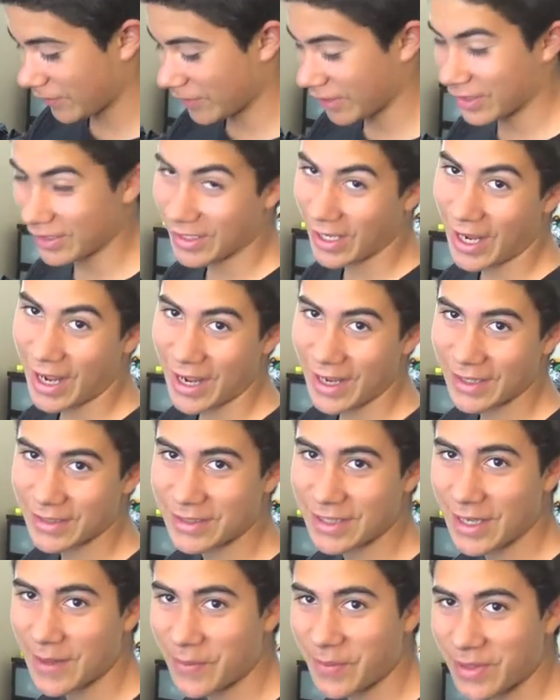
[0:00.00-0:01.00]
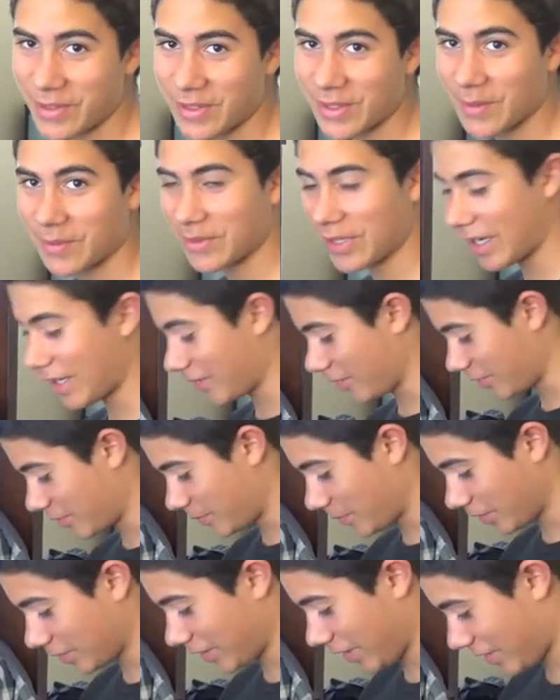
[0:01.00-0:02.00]
the 9 championship titles,
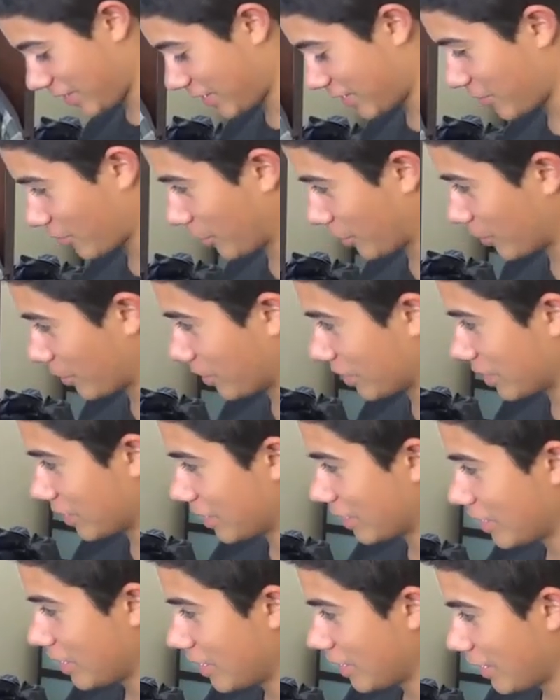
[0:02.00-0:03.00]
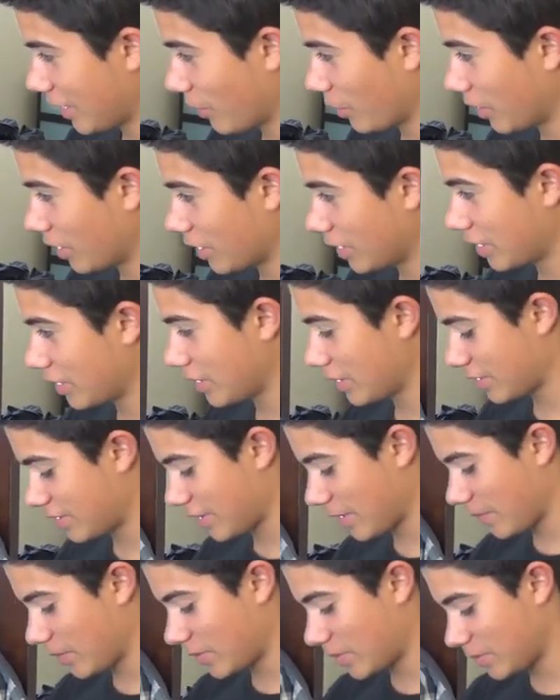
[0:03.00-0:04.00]
but they just won one. They won a
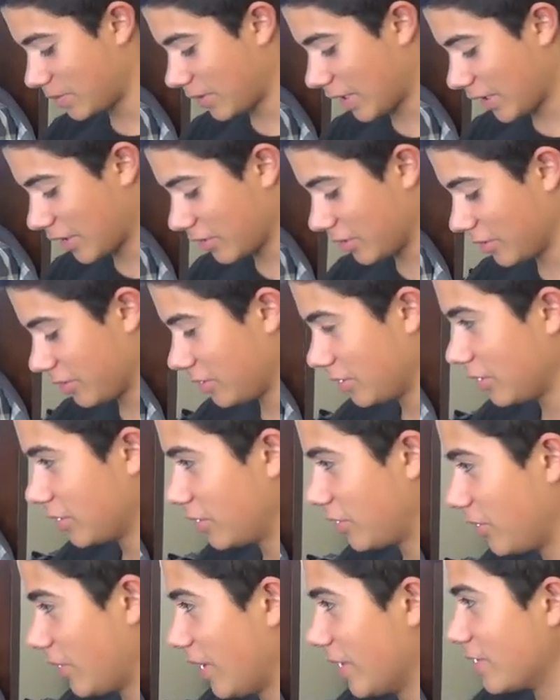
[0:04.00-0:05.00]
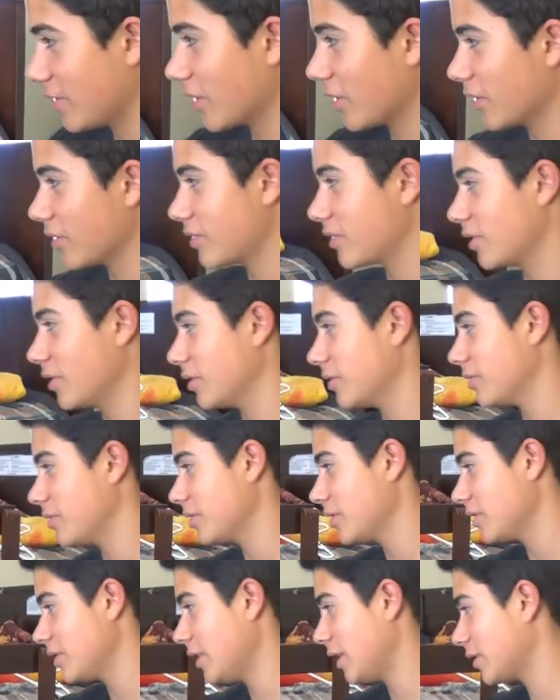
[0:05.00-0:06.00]
championship title 2 days ago, so
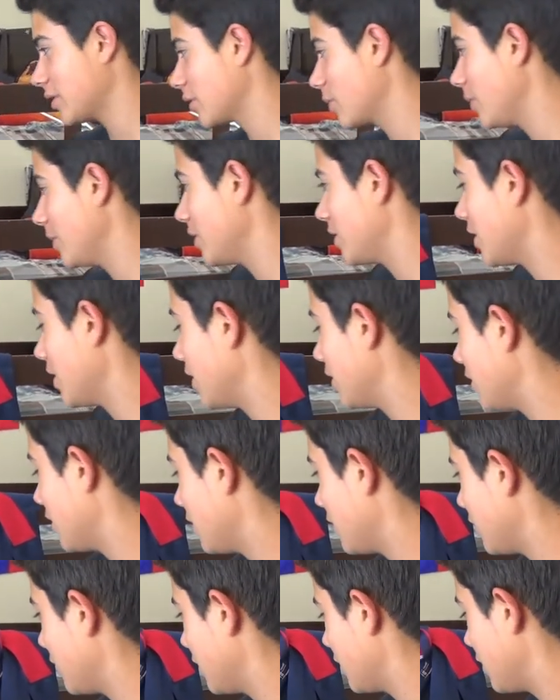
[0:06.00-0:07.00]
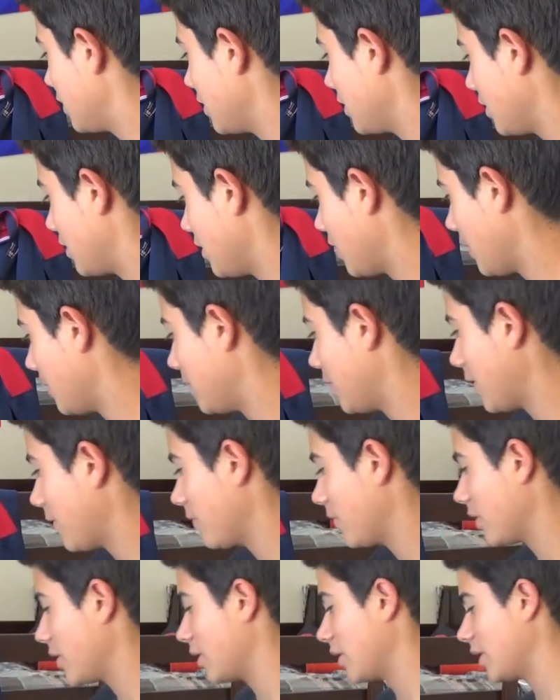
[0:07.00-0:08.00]
that's gonna be 10. I'm
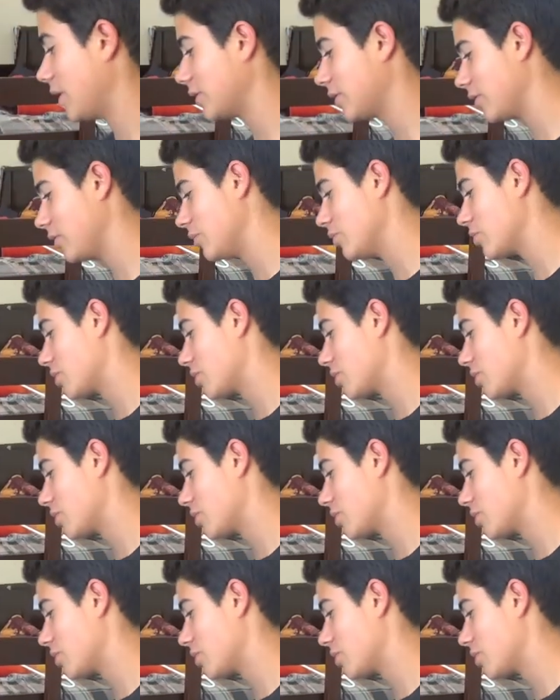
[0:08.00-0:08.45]
definitely gonna get the new